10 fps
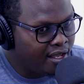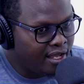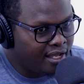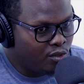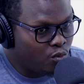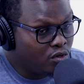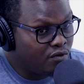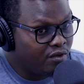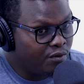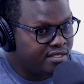And one
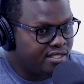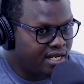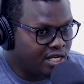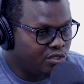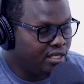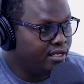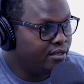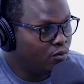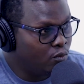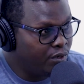of the ways that
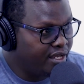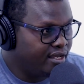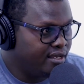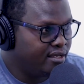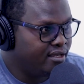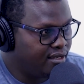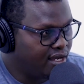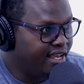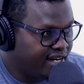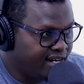actually
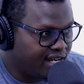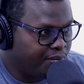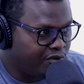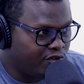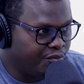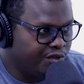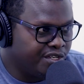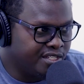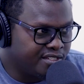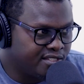I run a couple of
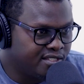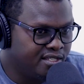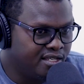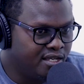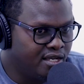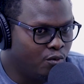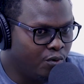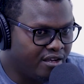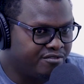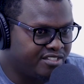communities,
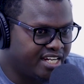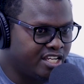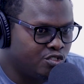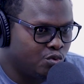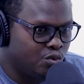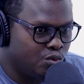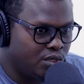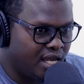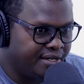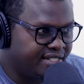we have tried to
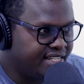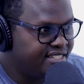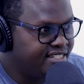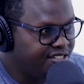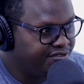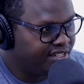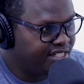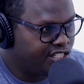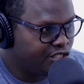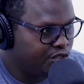address
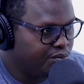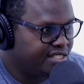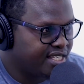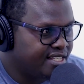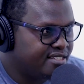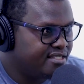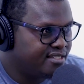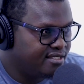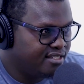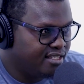different issues
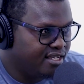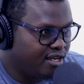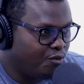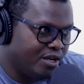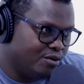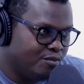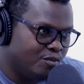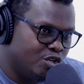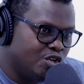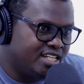besides, well,
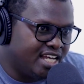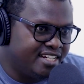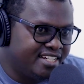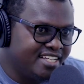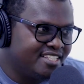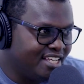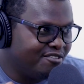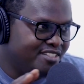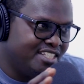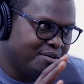we don't address
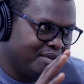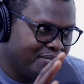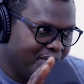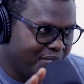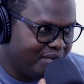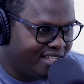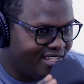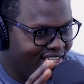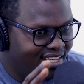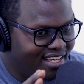FGM and maybe
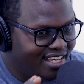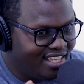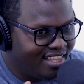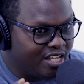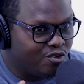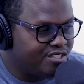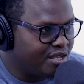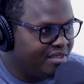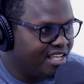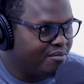that's not
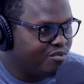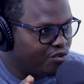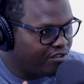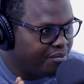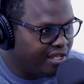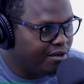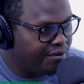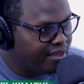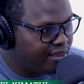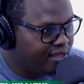something I'm so familiar
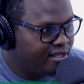with,